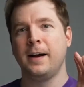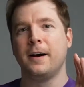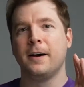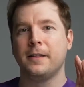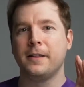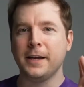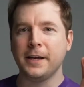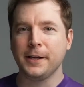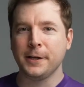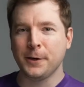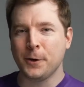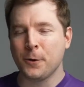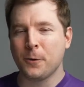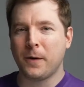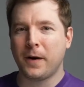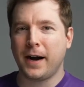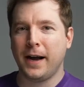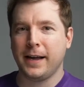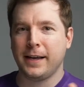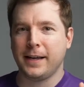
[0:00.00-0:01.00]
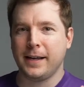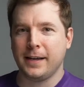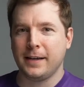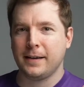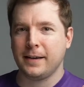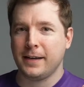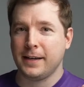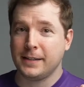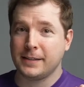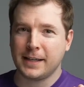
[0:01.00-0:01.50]
The UI
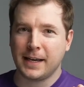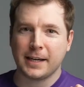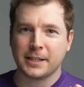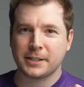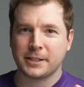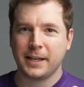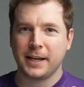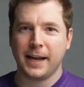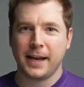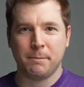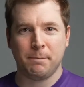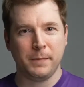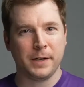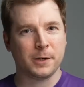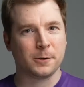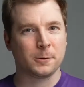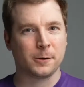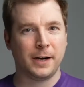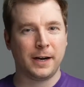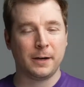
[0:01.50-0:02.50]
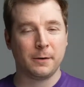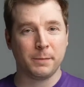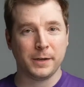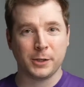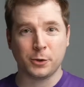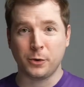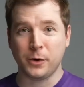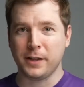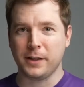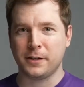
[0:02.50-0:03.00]
kit is actually a middle ground
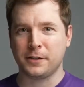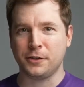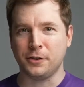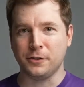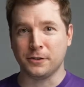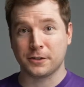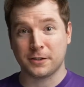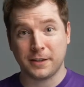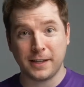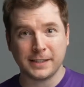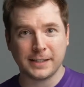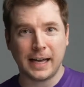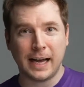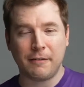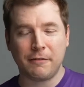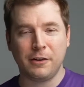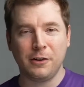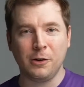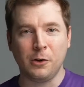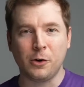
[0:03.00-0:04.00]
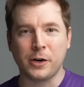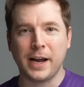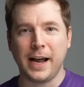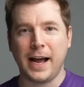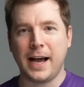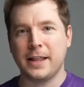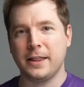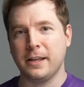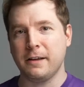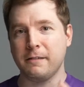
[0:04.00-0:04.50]
between the two, so let's have a look
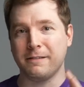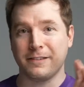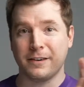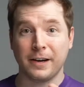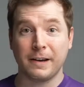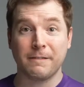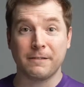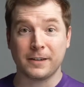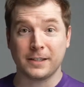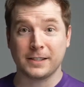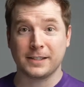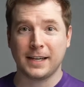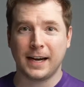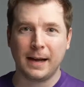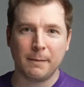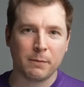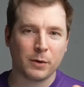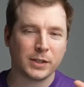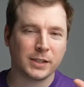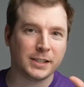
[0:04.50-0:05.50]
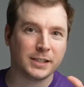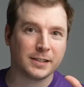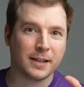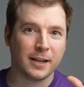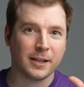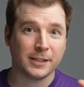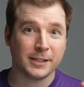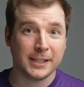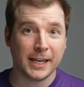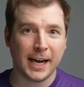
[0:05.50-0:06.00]
at the very first type, which is
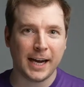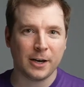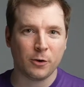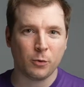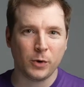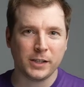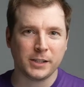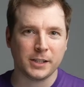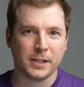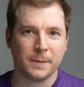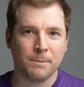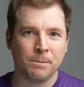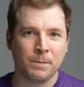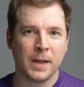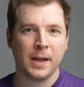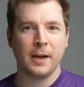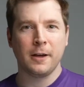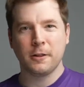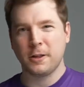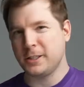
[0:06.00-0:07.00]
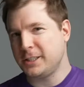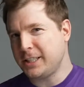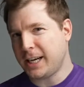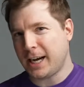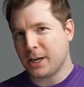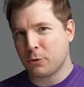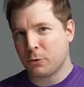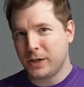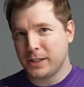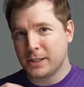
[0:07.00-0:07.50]
the chat widget. The
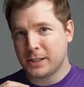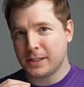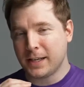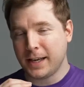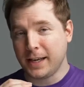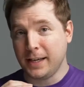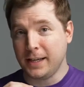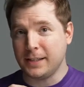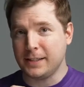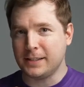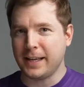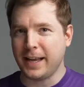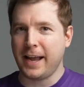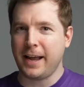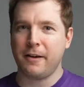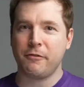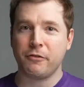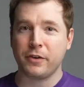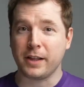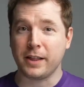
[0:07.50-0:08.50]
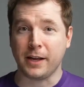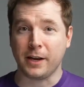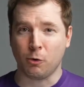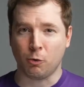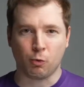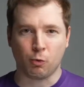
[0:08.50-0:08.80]
chat widget is everything